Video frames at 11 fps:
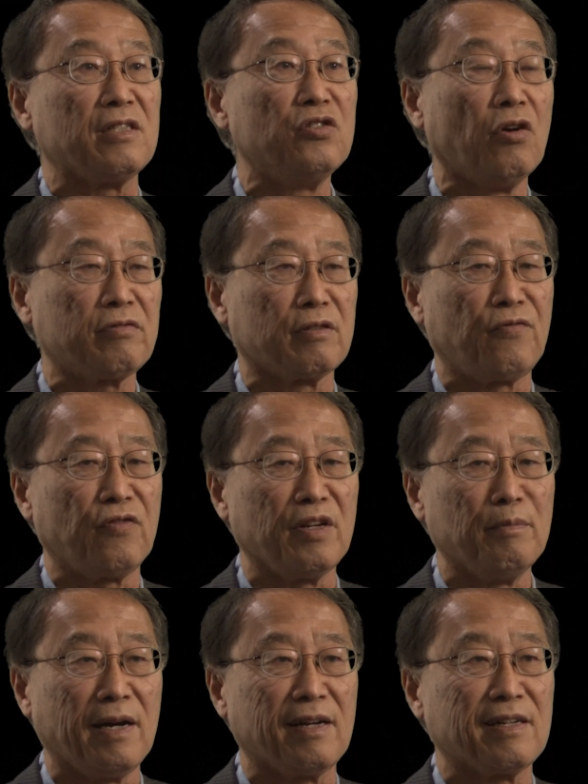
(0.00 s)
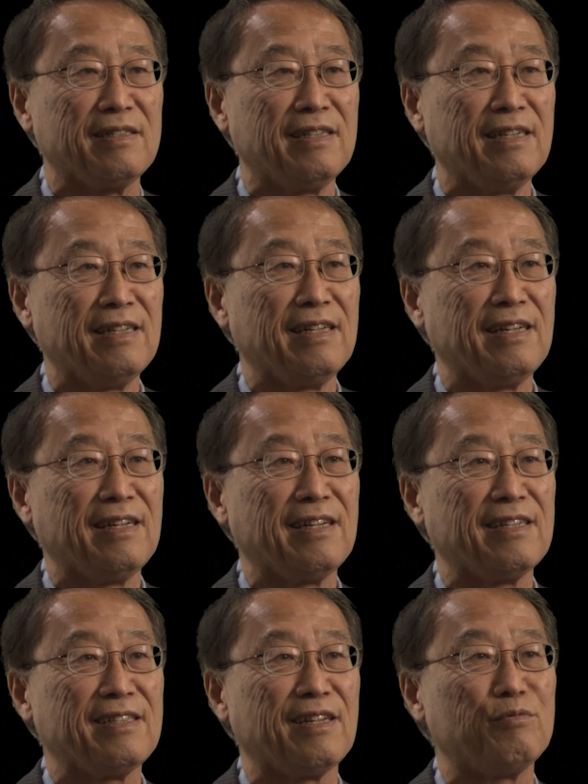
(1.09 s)
is not the free market
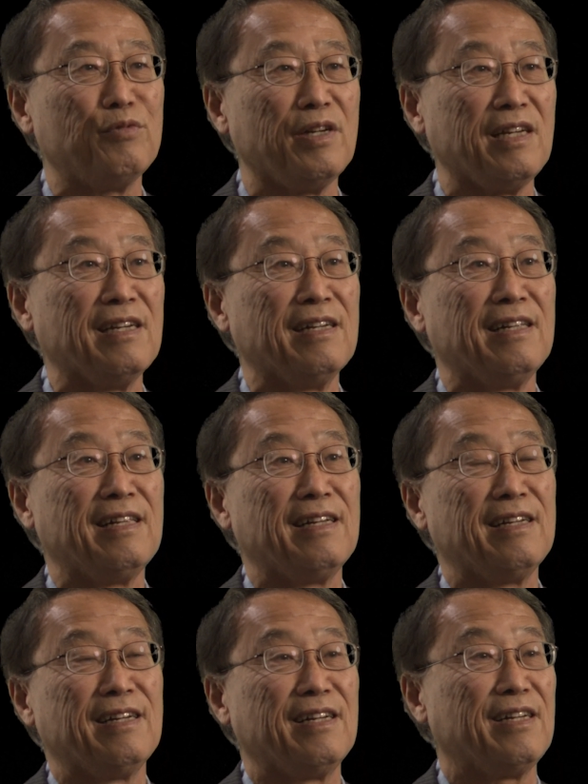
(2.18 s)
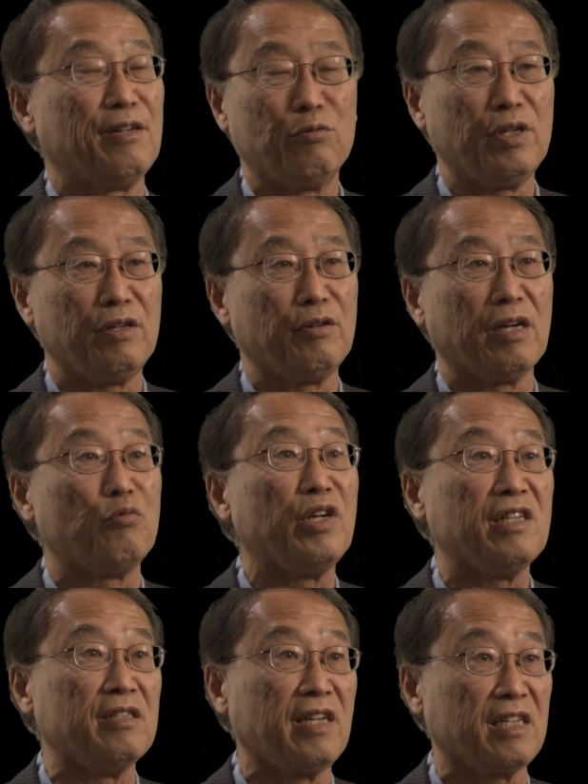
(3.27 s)
that we
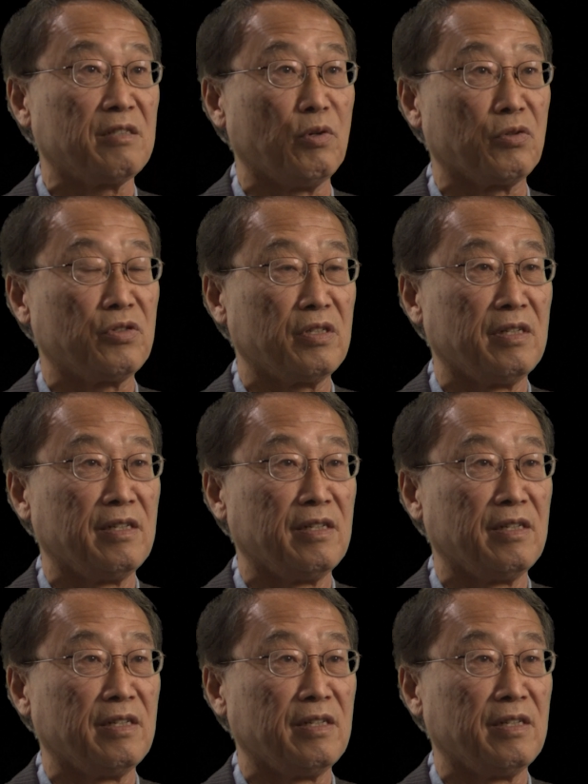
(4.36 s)
read in textbooks.